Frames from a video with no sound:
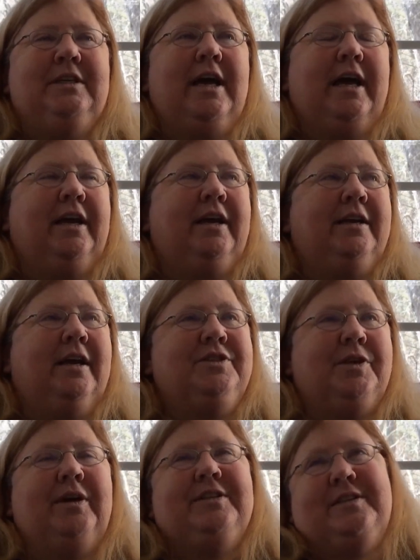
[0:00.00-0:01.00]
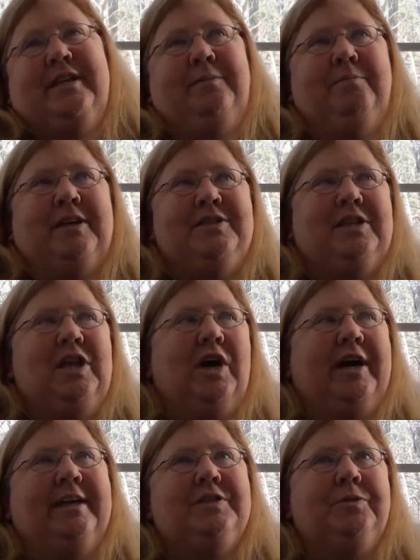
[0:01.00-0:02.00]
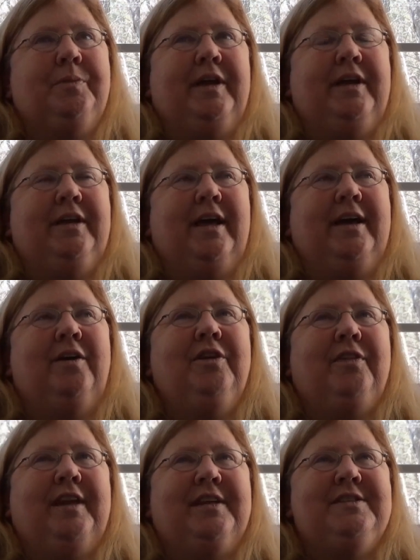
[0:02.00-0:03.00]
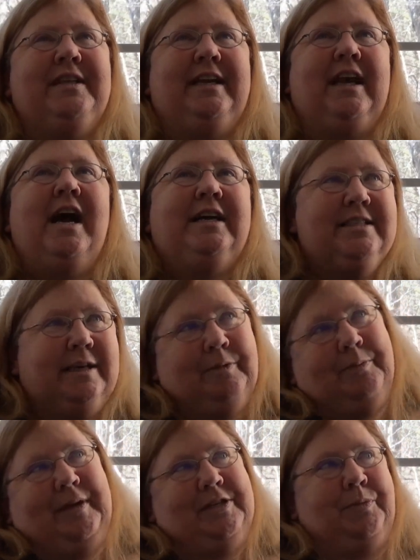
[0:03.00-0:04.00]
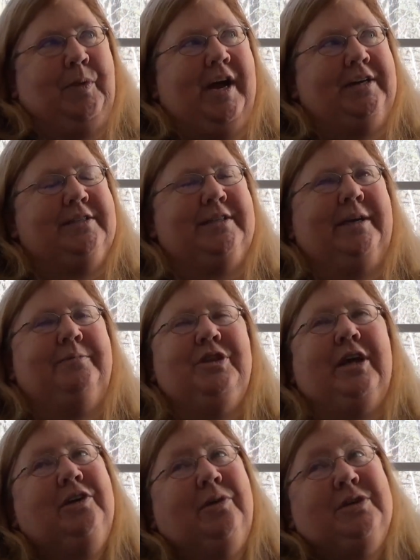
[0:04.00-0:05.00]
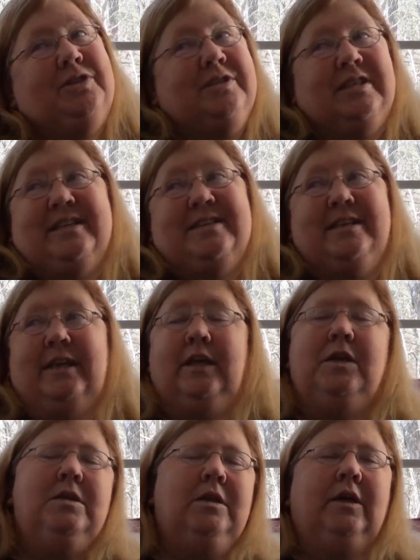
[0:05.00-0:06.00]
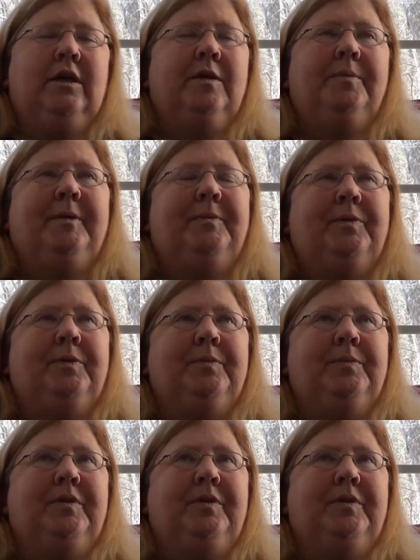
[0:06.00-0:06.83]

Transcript: and I, so I see, that's a long answer, but I, I don't know that it's the concept of best practice I object to. It's just I see people